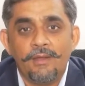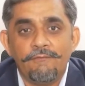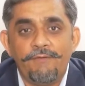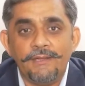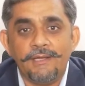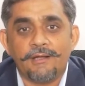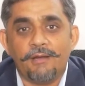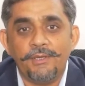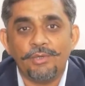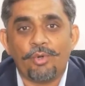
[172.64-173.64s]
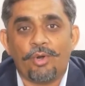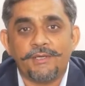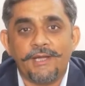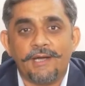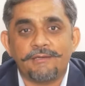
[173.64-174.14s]
when they come in
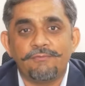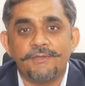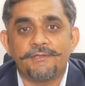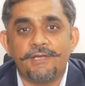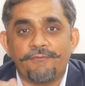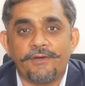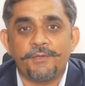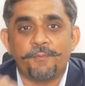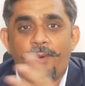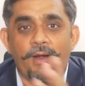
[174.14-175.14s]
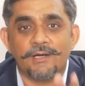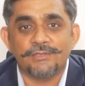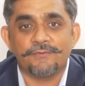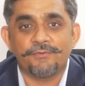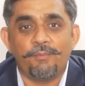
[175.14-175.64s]
contact with different
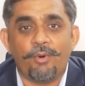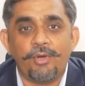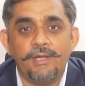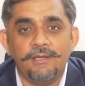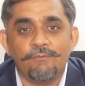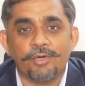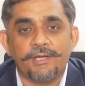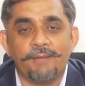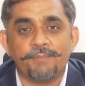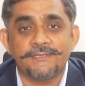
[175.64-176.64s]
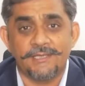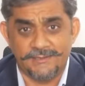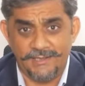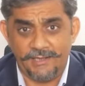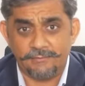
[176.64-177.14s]
parts of the body, what happens
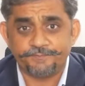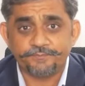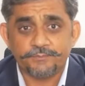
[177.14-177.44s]
is that